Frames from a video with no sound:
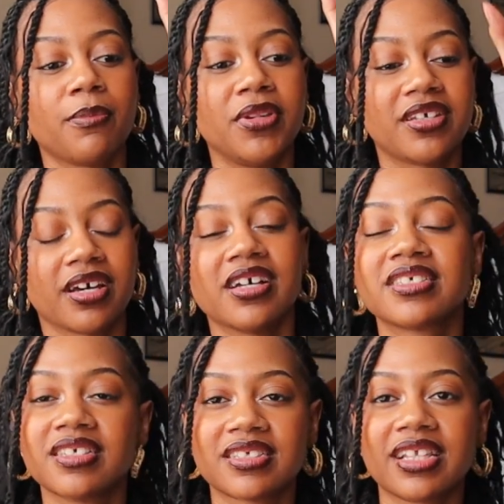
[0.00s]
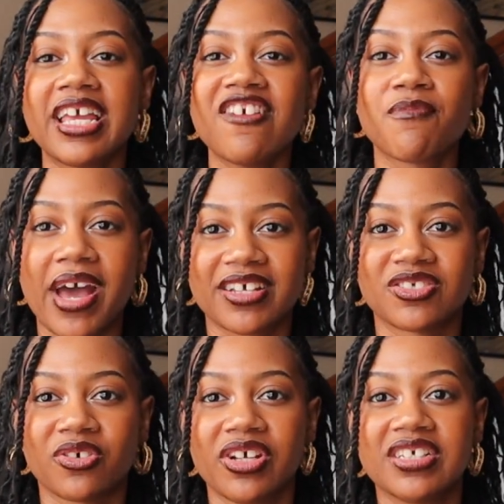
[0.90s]
because the slave
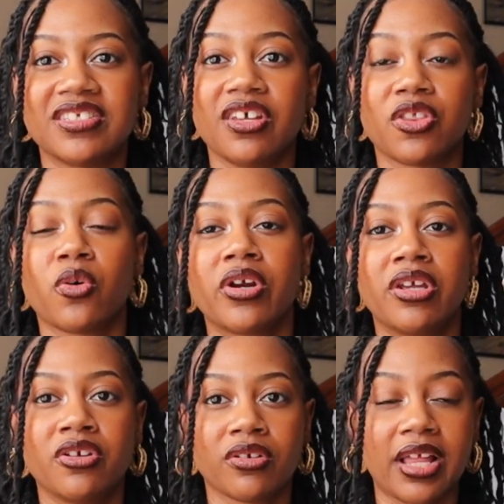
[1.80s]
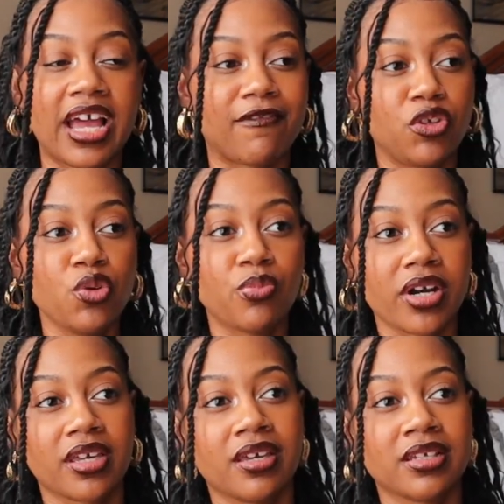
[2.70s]
master is the authority in your life, you
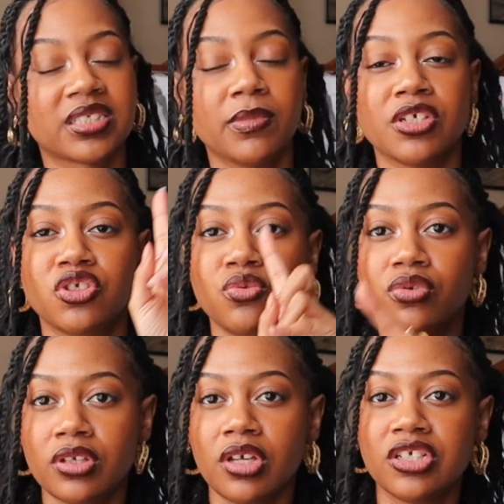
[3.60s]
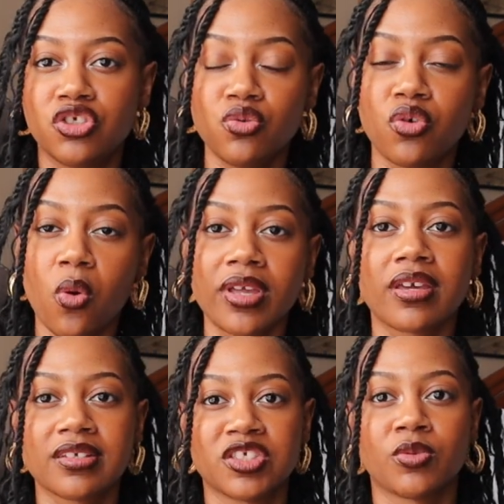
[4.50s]
bucking against me is you going
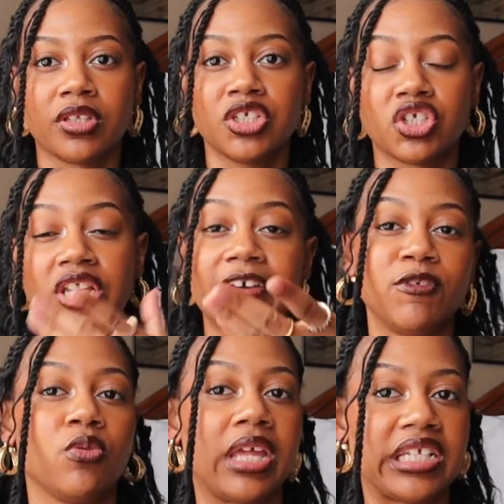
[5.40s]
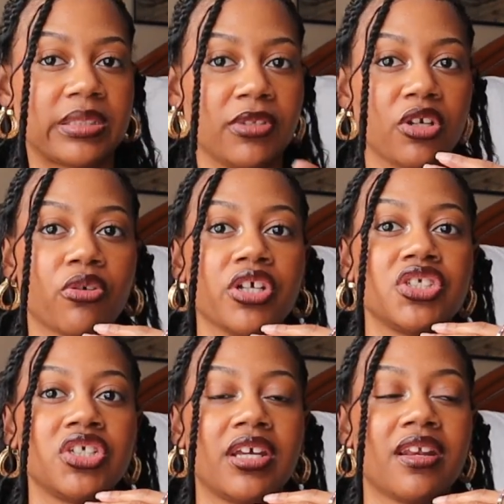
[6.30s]
against his religion if you claim to be a
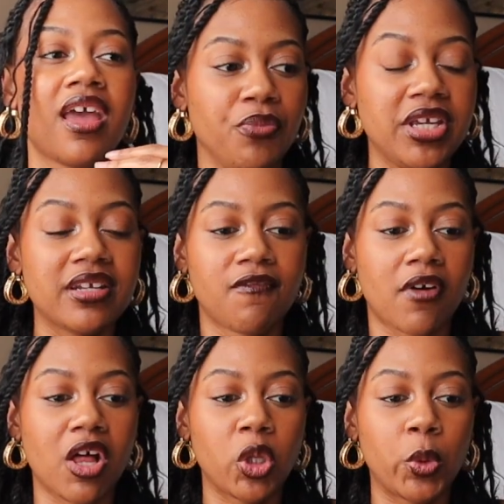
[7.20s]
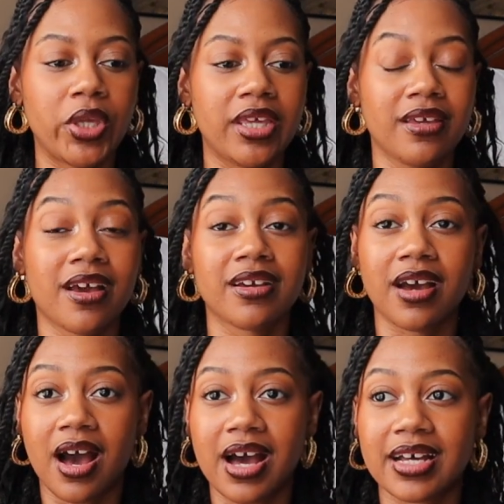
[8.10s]
Christian. Me following
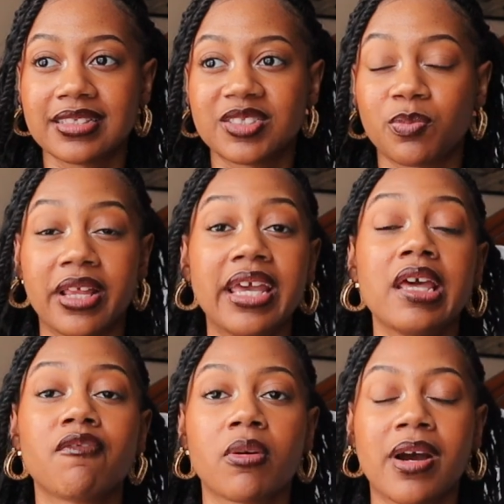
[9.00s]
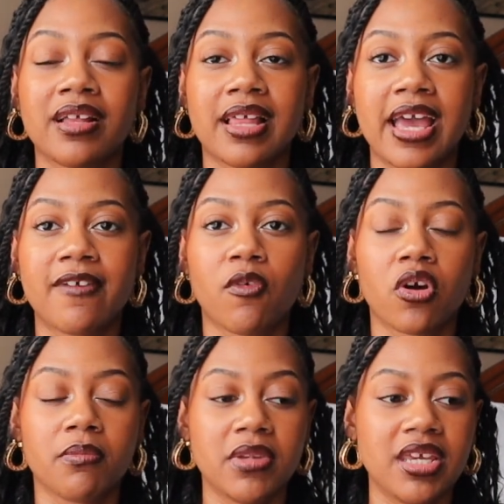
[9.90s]
God's plan for my life,
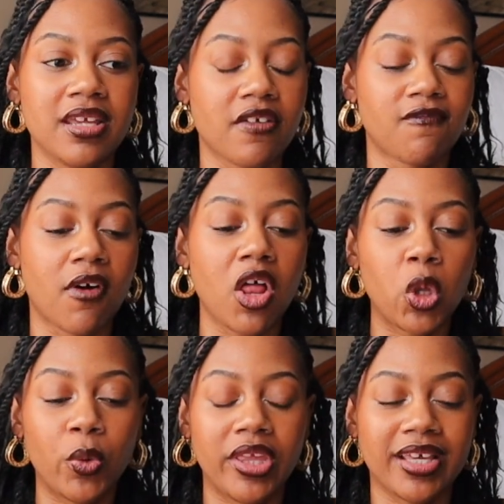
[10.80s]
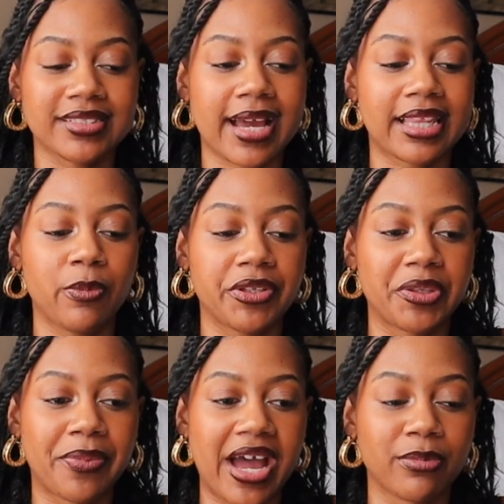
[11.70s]
or me following exactly what
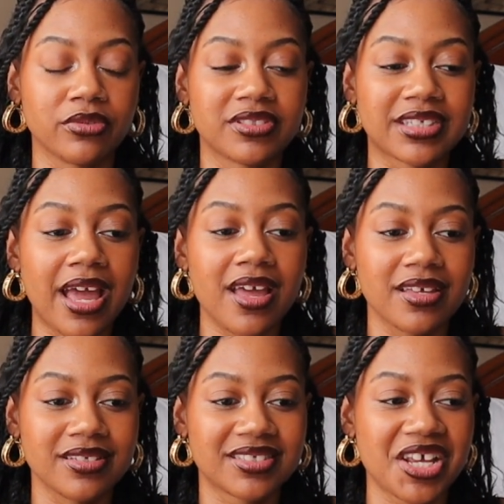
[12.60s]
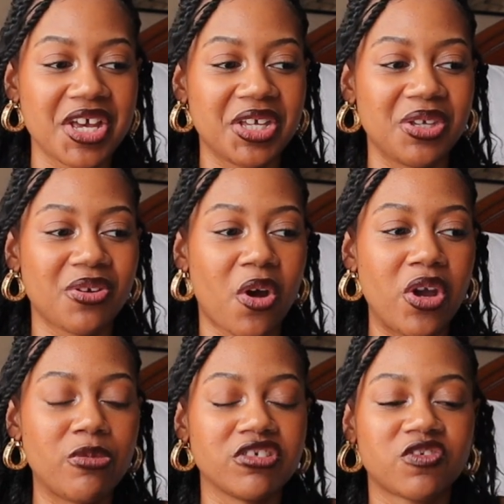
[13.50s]
the Bible says, you know,
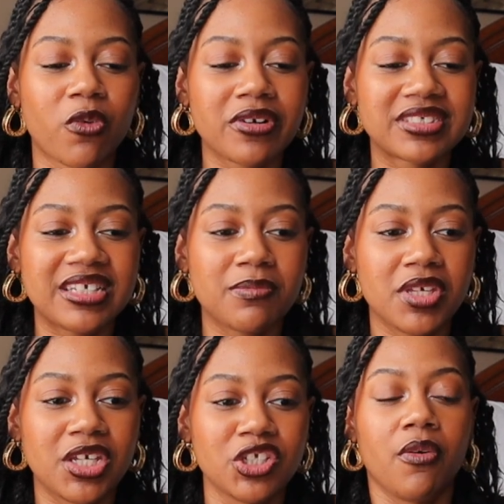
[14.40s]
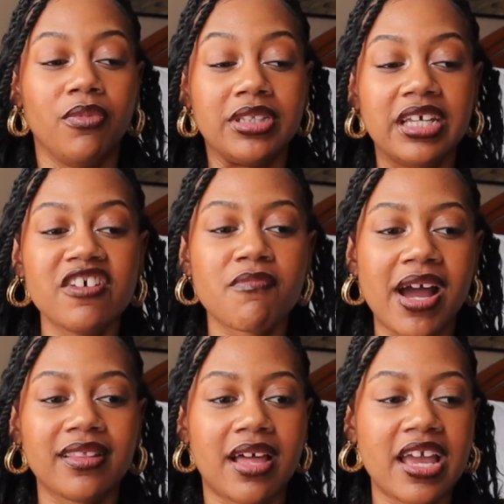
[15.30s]
it was forcing me to live
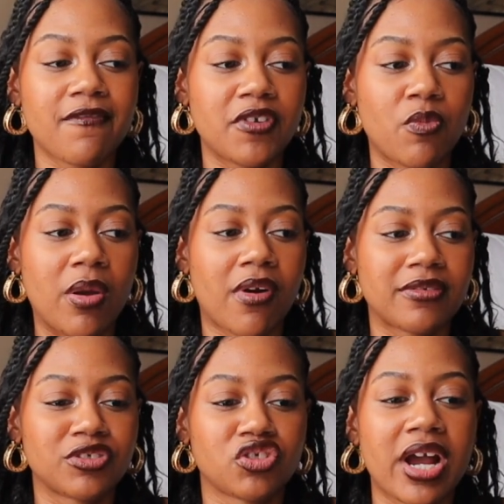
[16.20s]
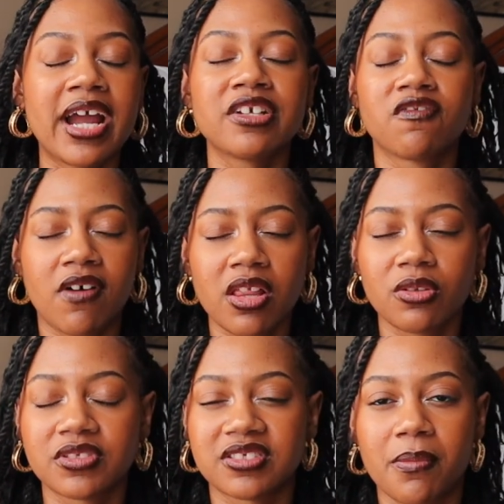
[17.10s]
my life in a way where I'm just trying to
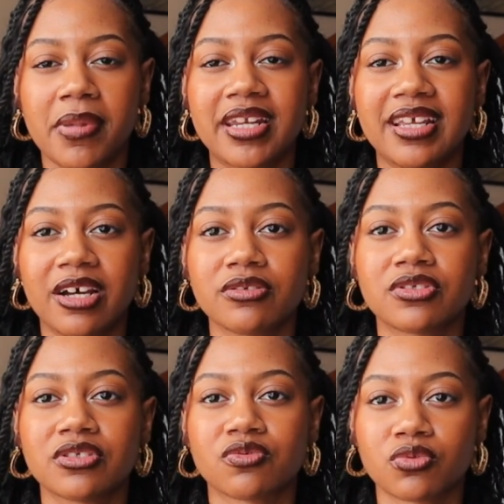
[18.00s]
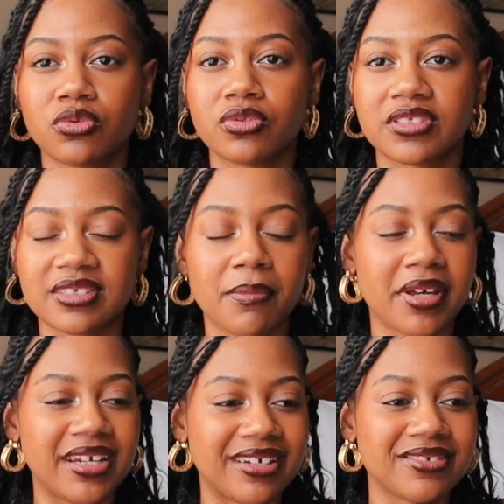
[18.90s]
follow somebody else's rules,
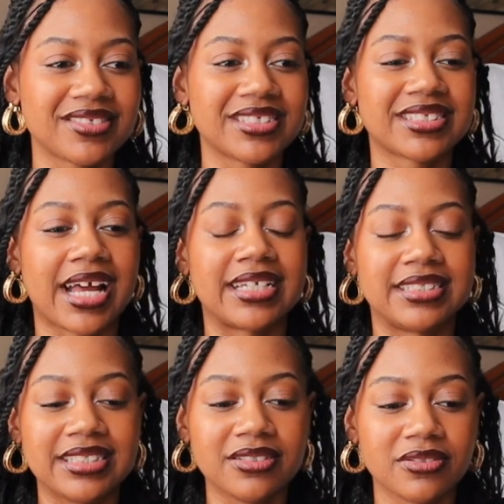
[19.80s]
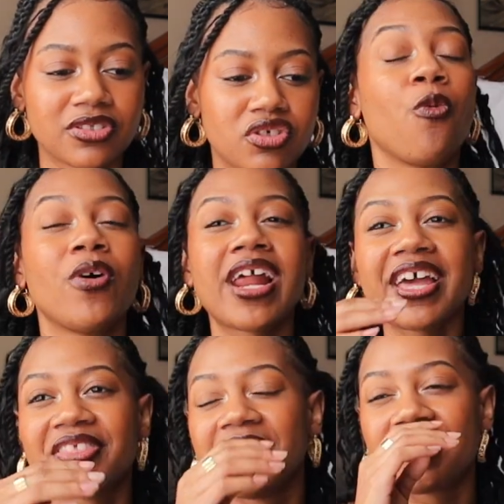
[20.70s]
somebody else's ideals. When
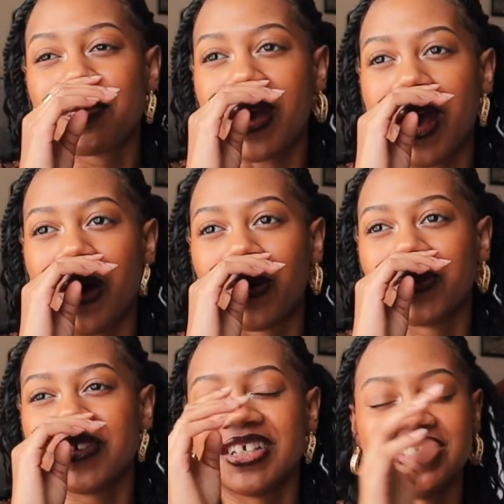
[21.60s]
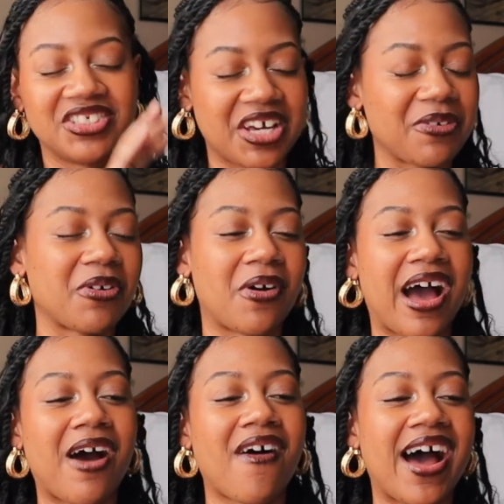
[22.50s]
I think about, in general,
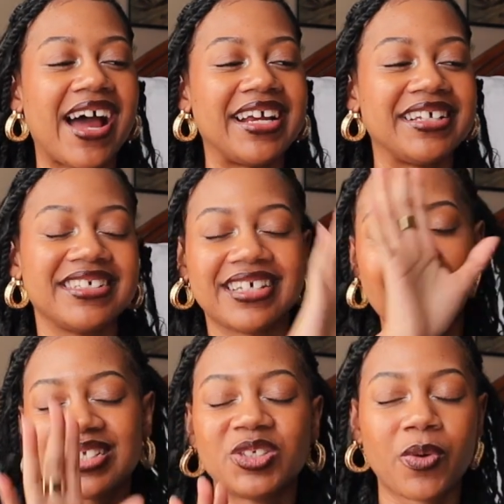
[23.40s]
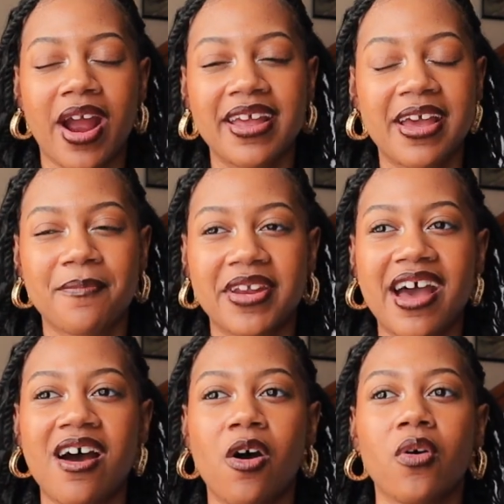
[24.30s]
how I got to where I am
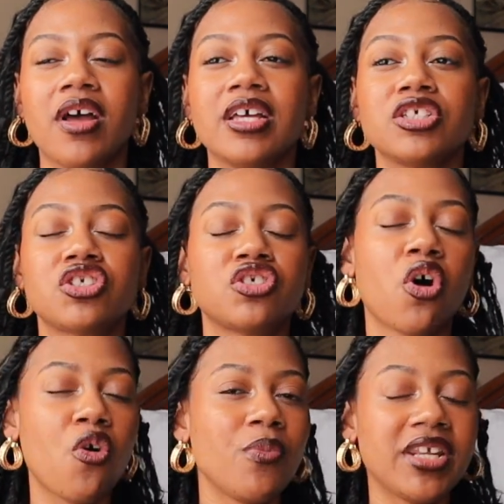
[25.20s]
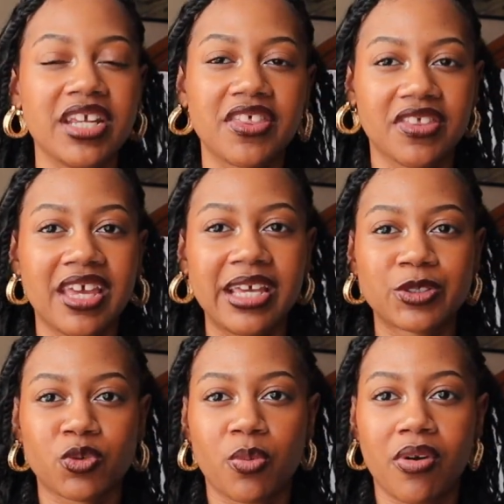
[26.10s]
now, so many
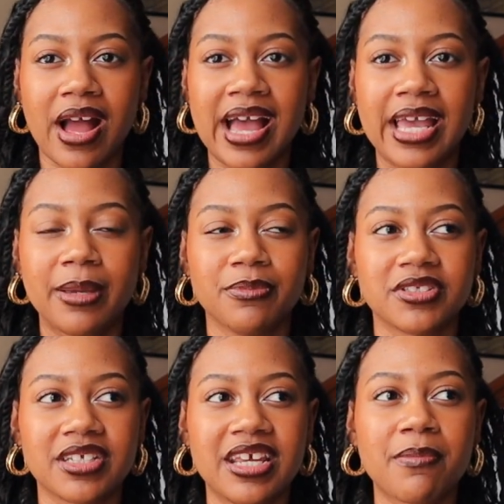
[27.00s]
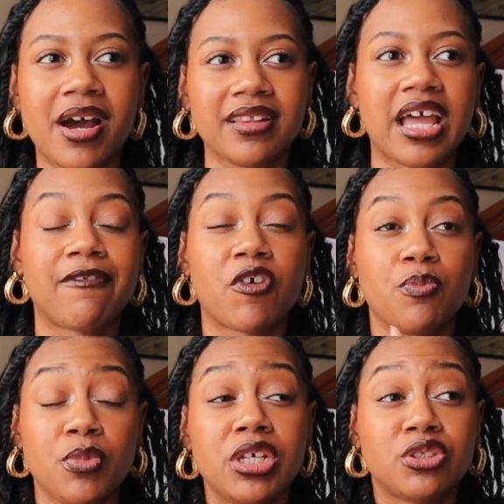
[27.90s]
things were primed in my life for
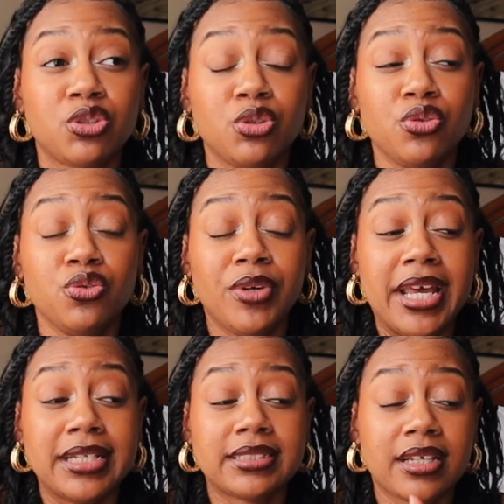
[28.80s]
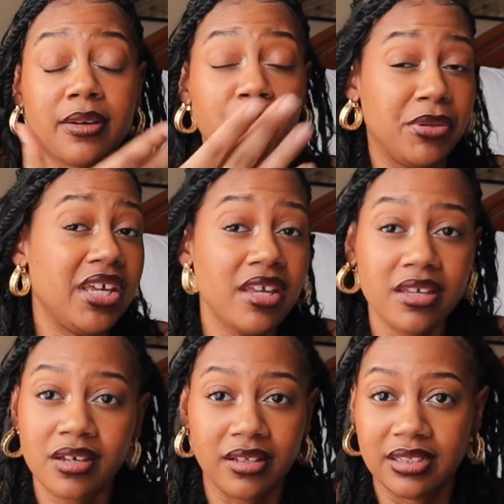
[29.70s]
me to end up
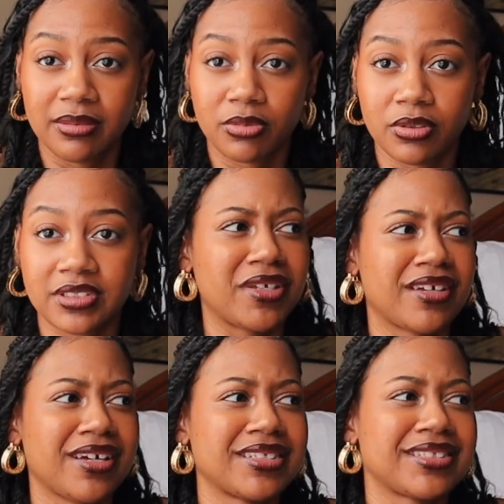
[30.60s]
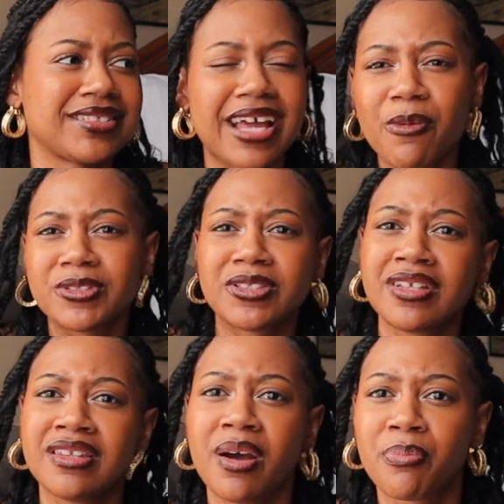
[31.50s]
being a liberal, because that was
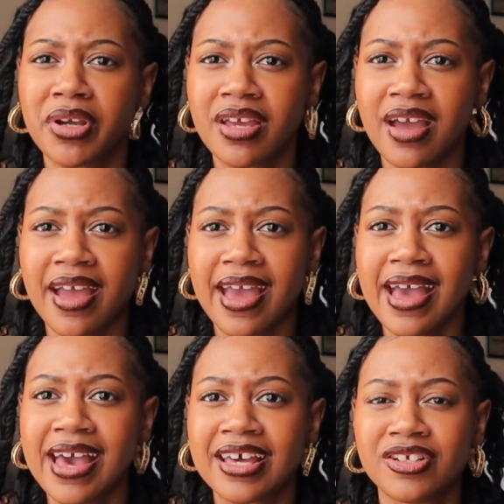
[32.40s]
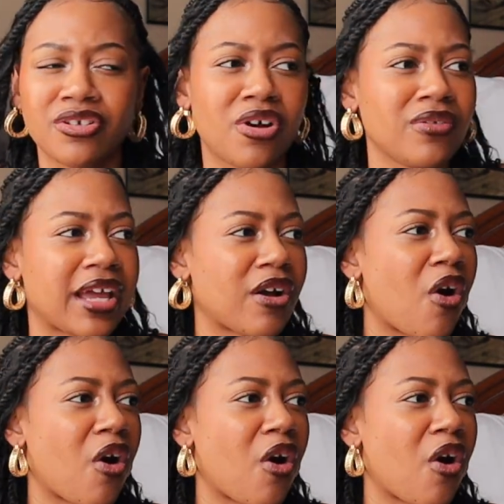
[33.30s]
literally the upbringing I had, you know, like